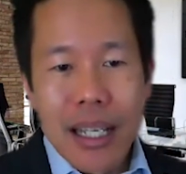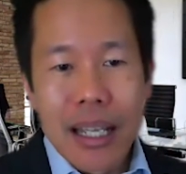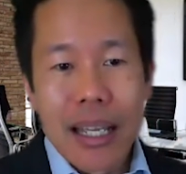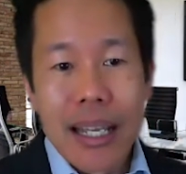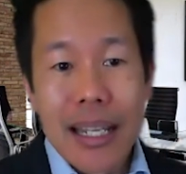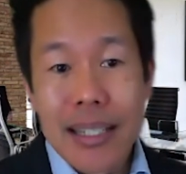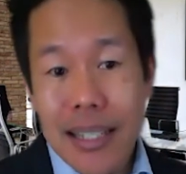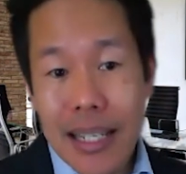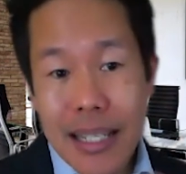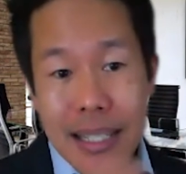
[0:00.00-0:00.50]

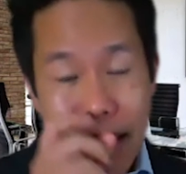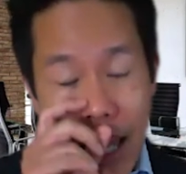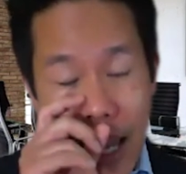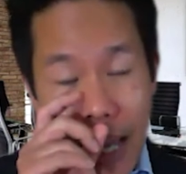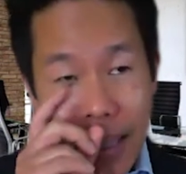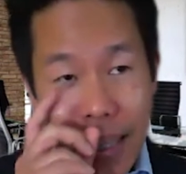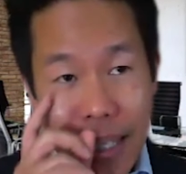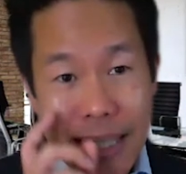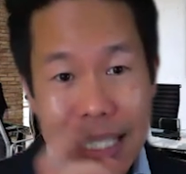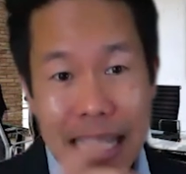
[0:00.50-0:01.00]
It's just saying,
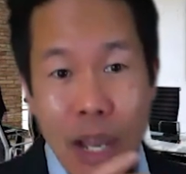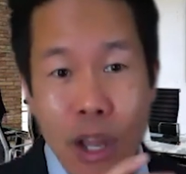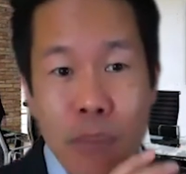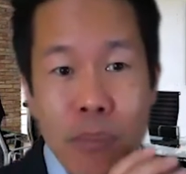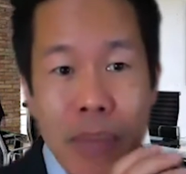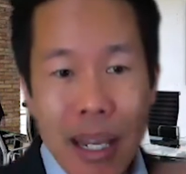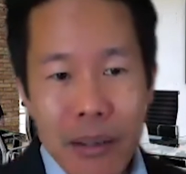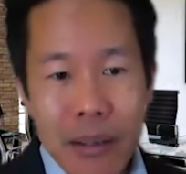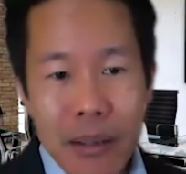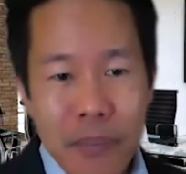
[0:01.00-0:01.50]
this is how I
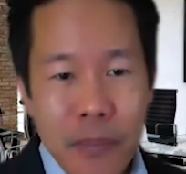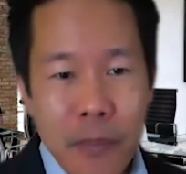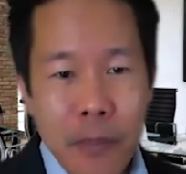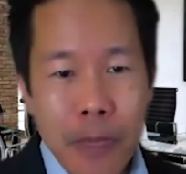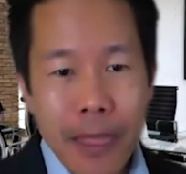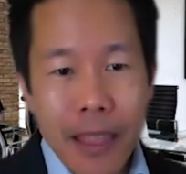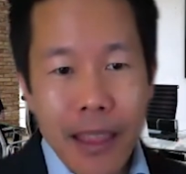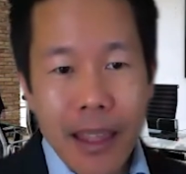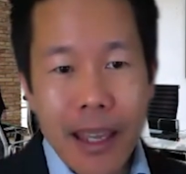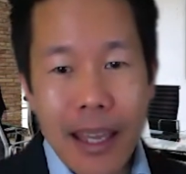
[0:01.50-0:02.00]
met him.
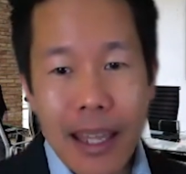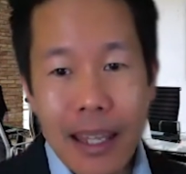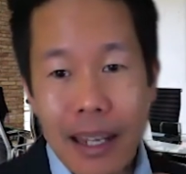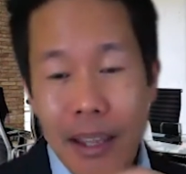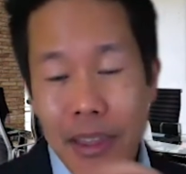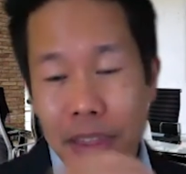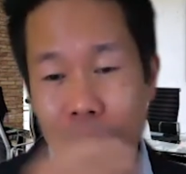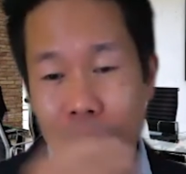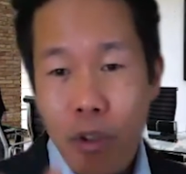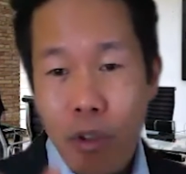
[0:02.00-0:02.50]
And I
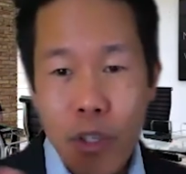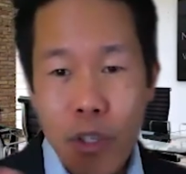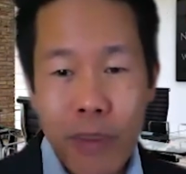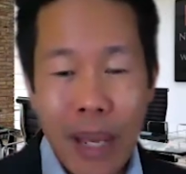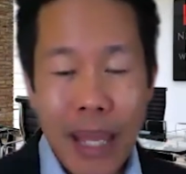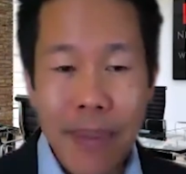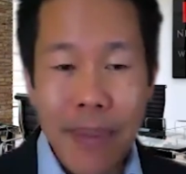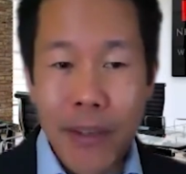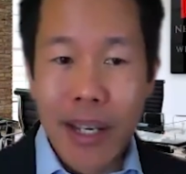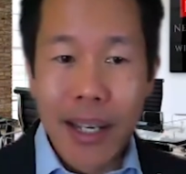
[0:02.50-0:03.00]
thought you
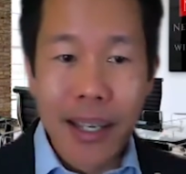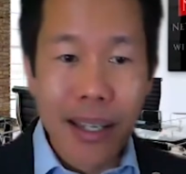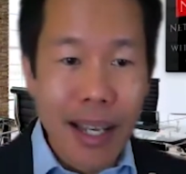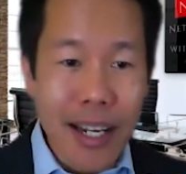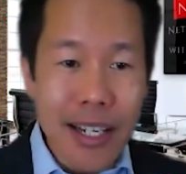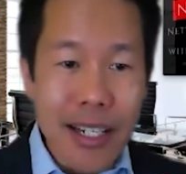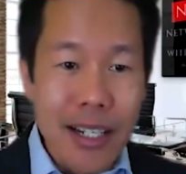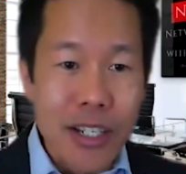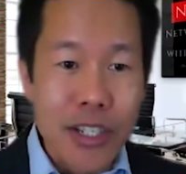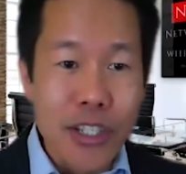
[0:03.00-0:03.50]
might be a great connection.